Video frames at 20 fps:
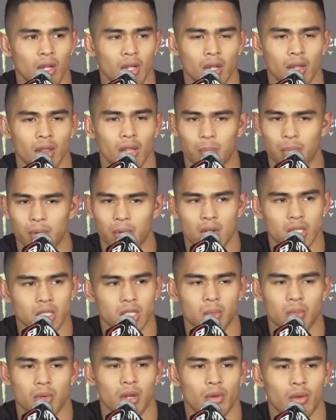not because I'm
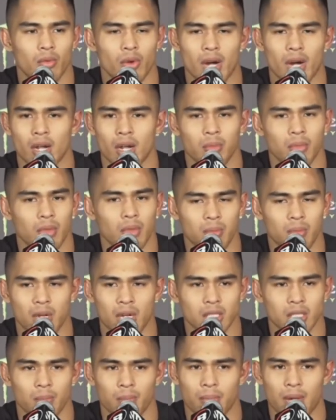on right. I'm not because
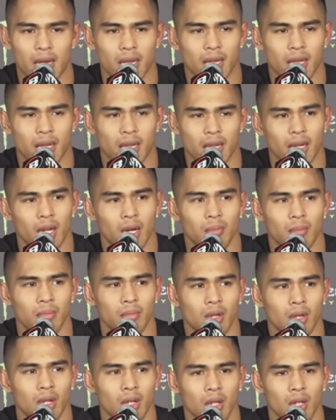I'm backing up.